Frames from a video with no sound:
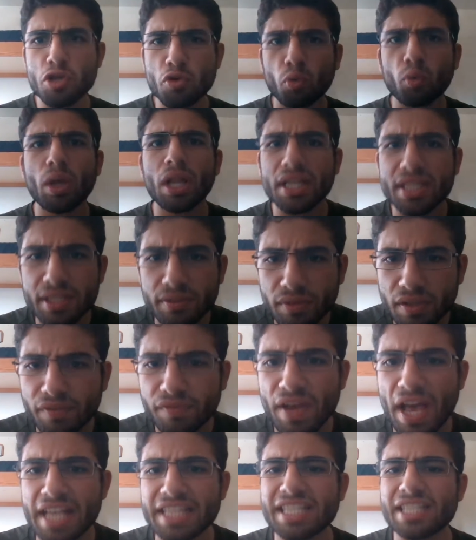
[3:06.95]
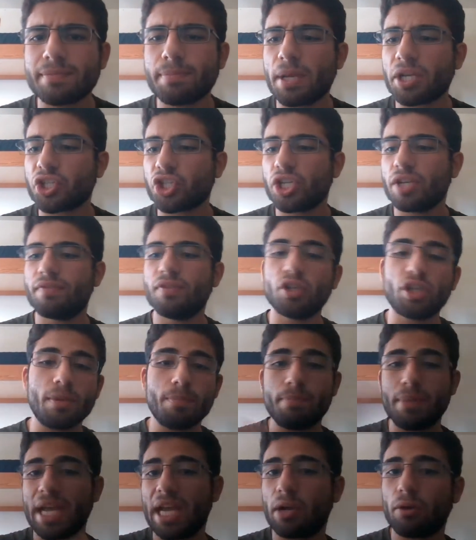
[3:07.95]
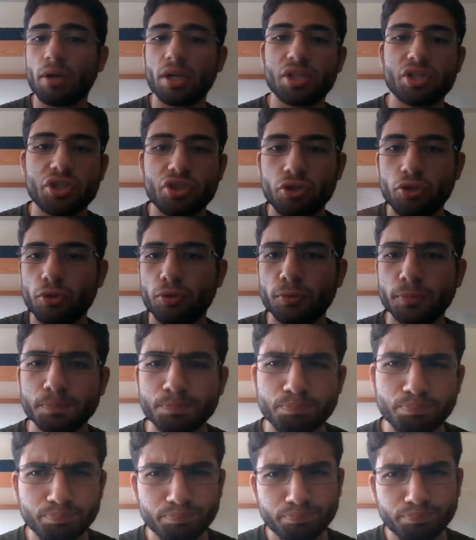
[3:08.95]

relatively fast, especially if you compare it to,